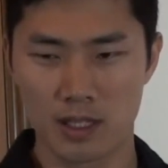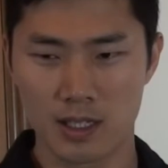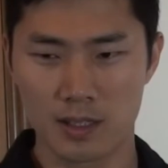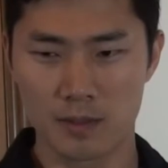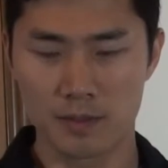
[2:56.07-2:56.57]

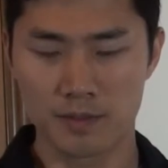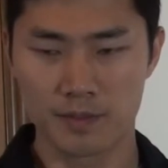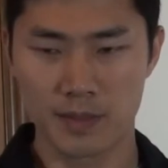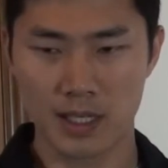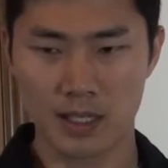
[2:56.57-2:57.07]
I
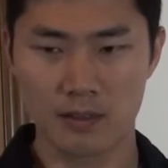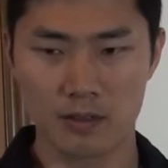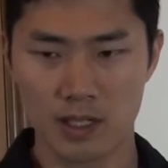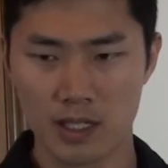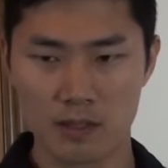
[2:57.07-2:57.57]

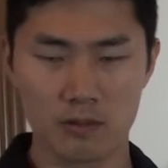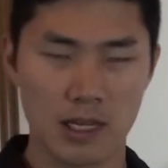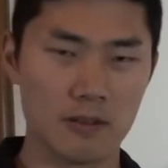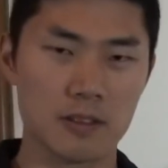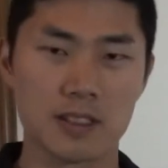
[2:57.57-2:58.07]

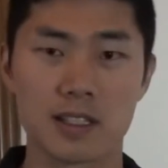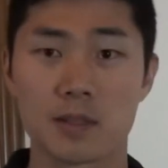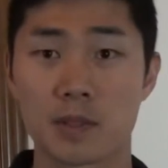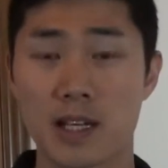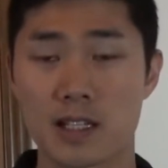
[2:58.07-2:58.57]
wouldn't get
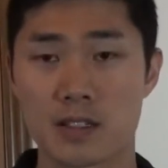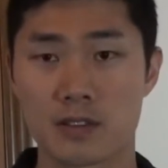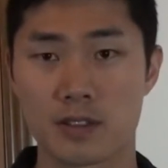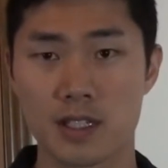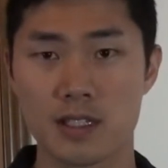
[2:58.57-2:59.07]
the black
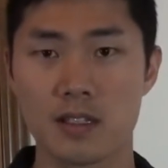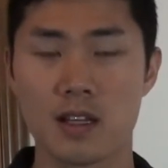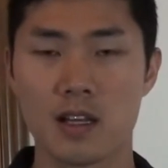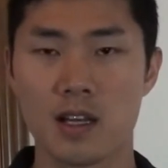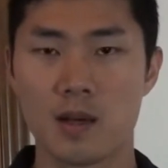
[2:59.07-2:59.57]
screen,
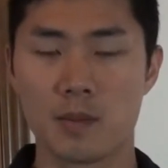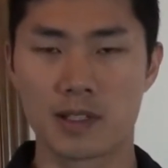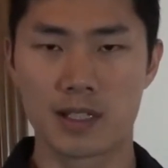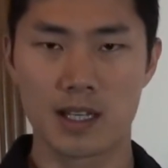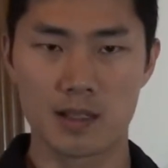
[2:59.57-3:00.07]

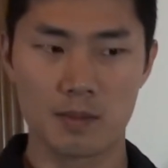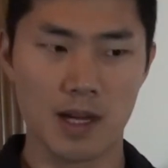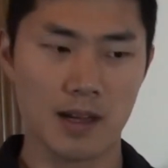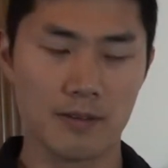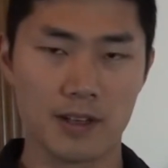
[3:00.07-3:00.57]
but then
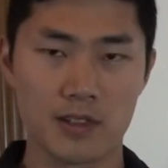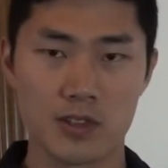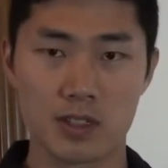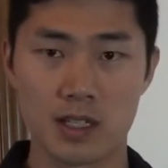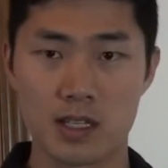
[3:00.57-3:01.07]
my
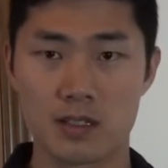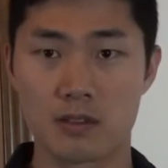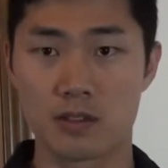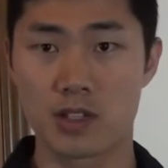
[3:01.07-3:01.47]
function keys to